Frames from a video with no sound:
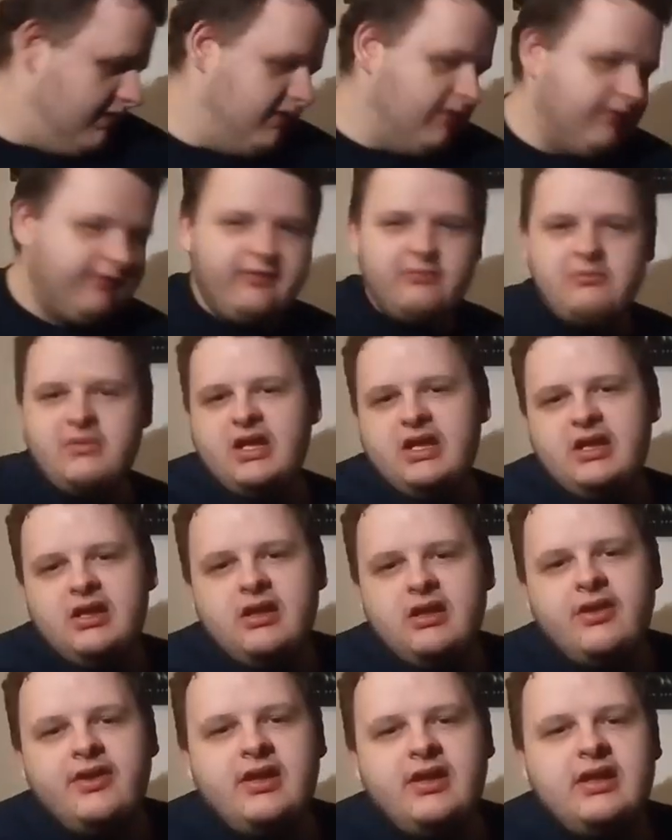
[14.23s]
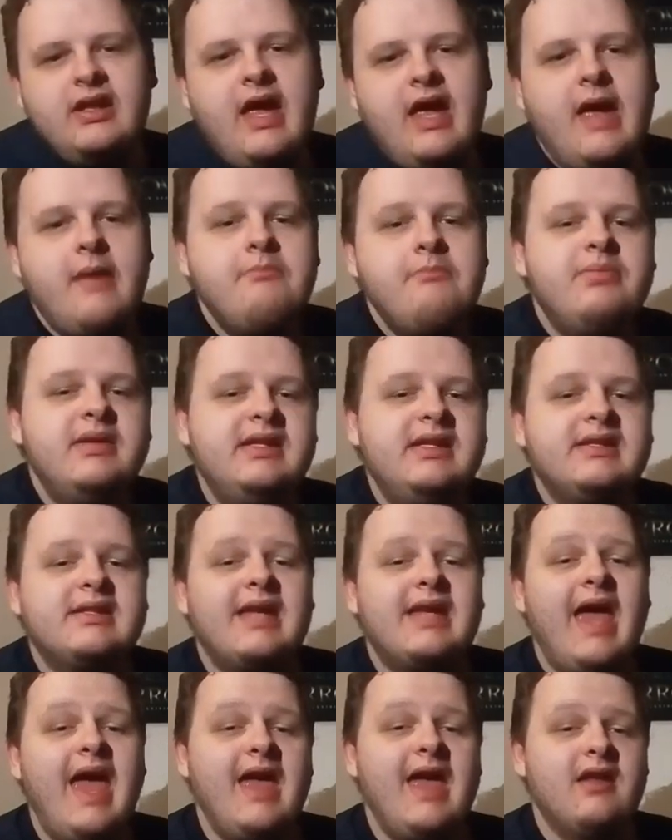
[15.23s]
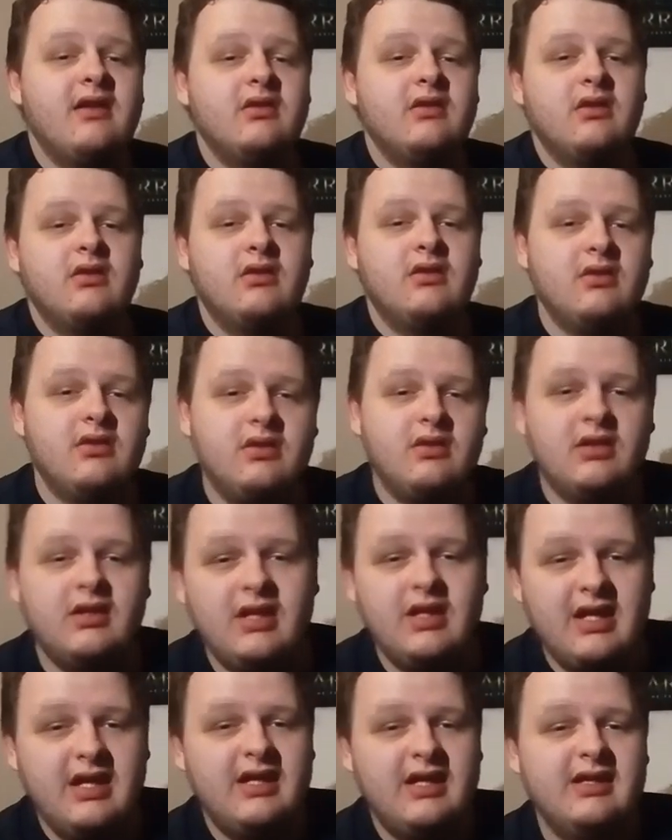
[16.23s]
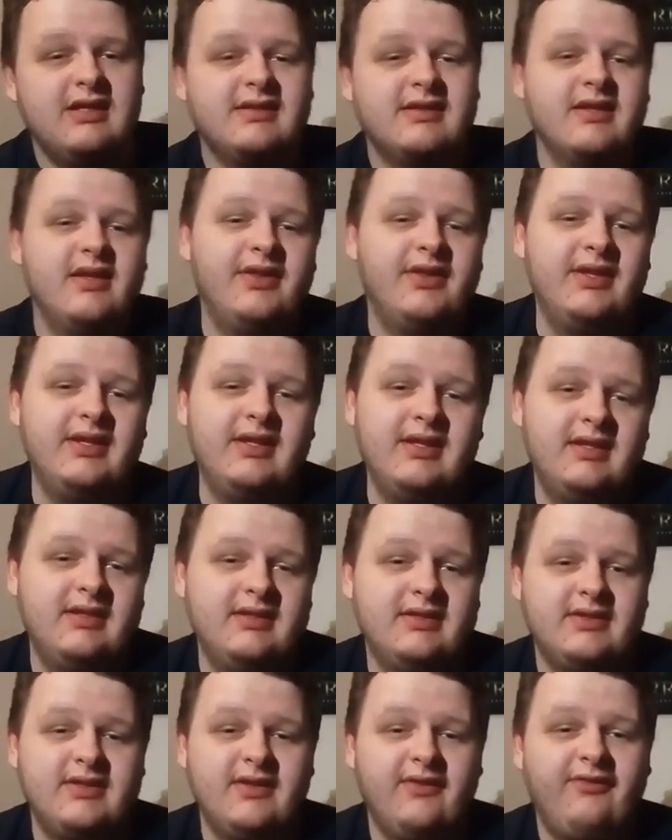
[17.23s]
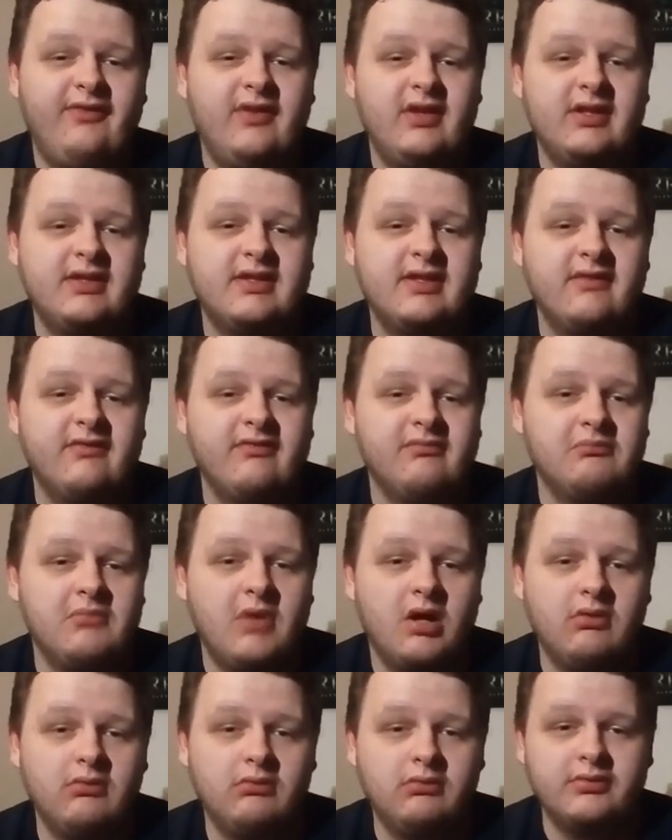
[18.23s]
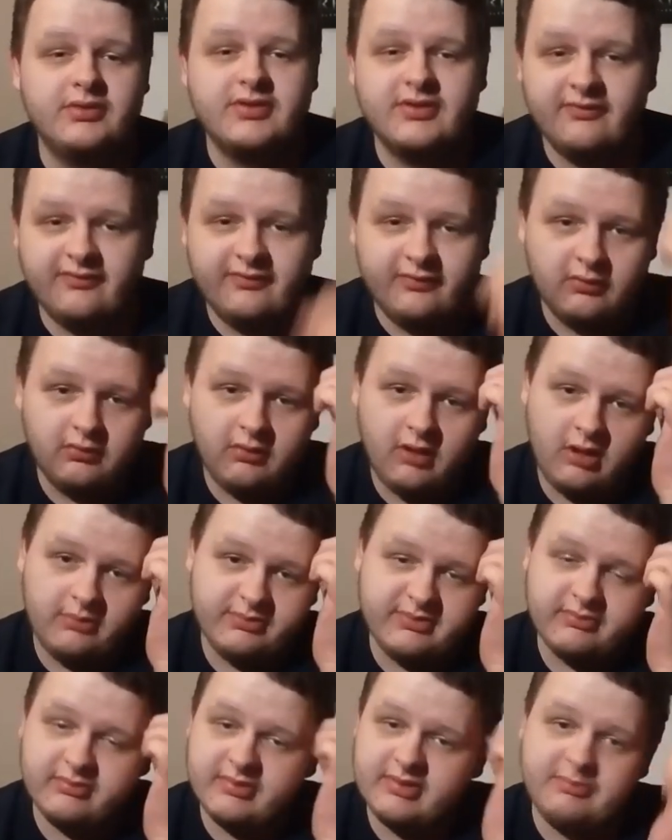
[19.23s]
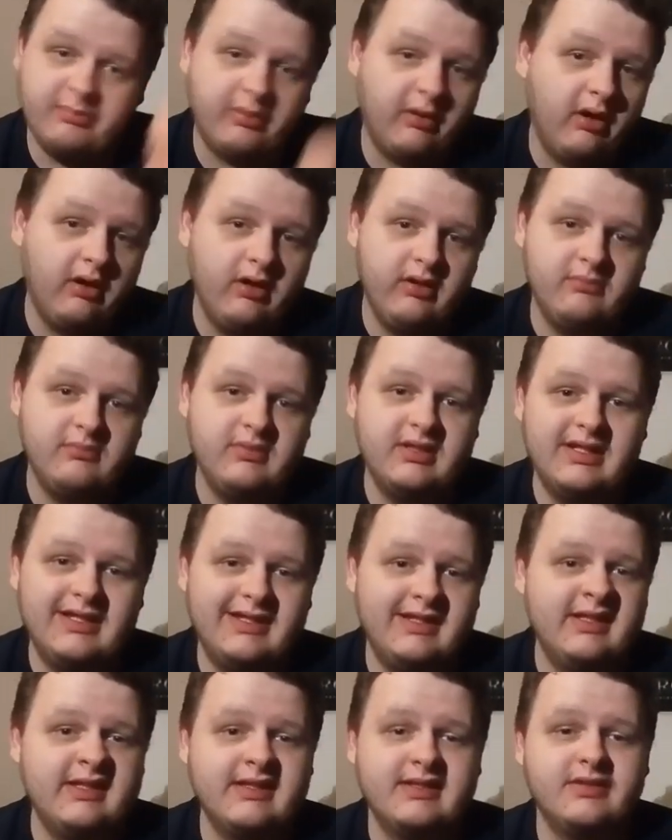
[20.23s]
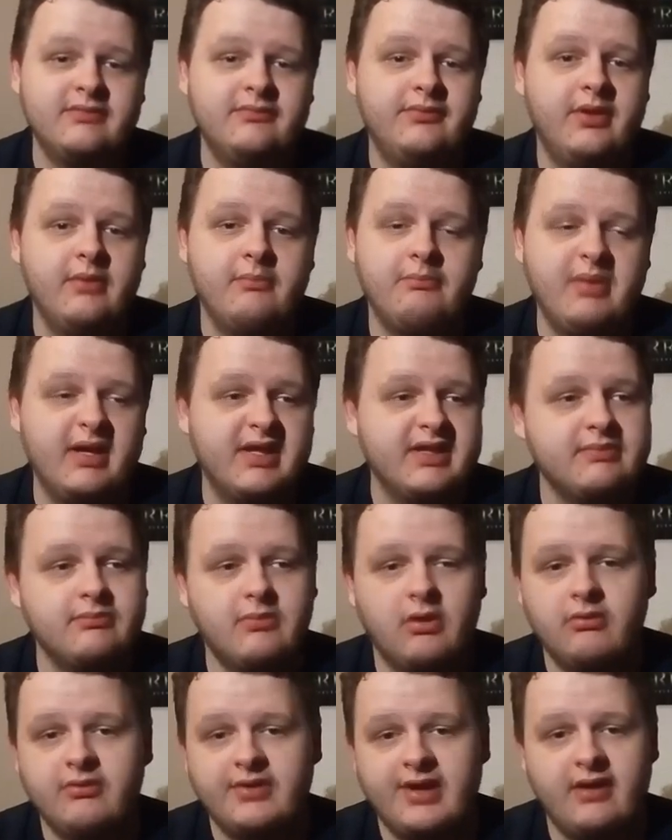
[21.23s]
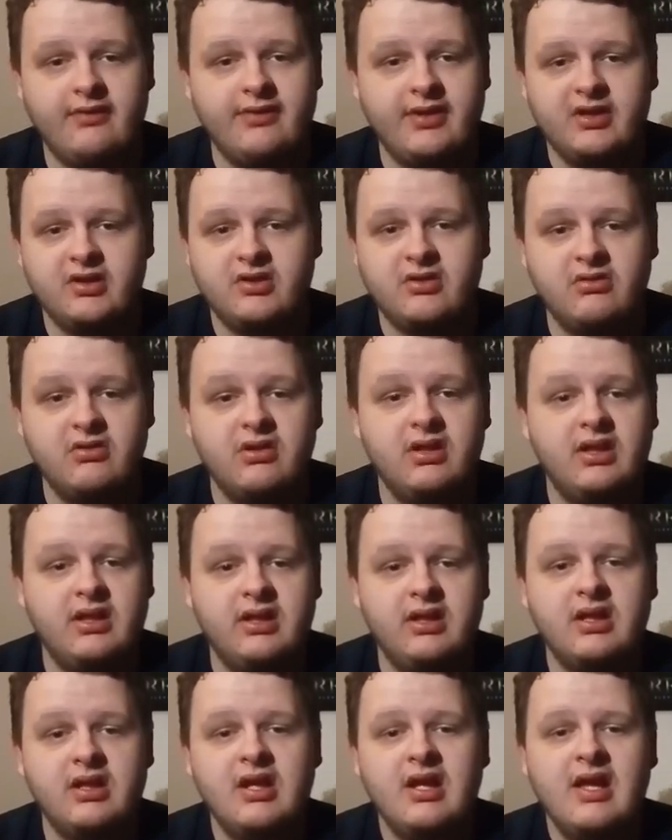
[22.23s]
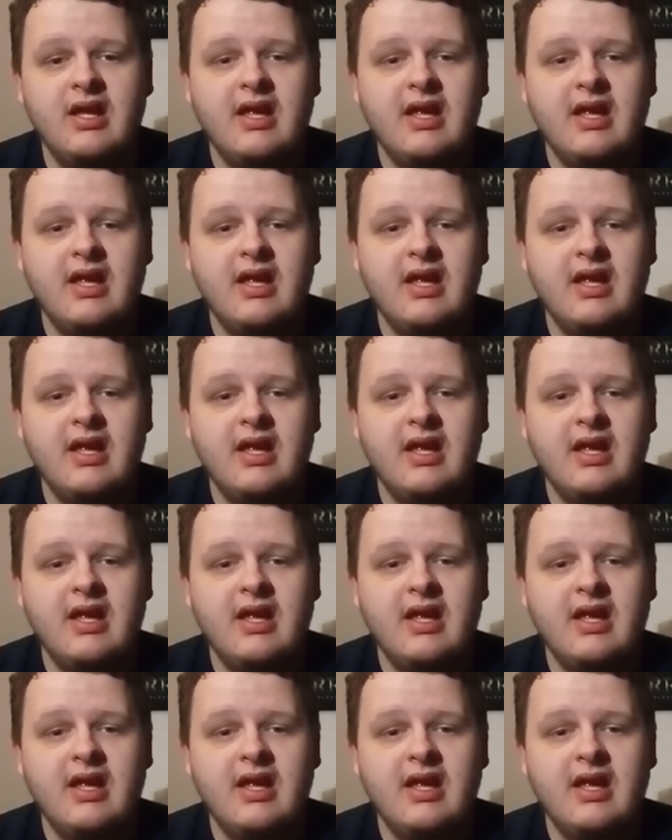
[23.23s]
For me, the MP10 is the definitive mould for Optimus Prime. It is the best mould out there currently,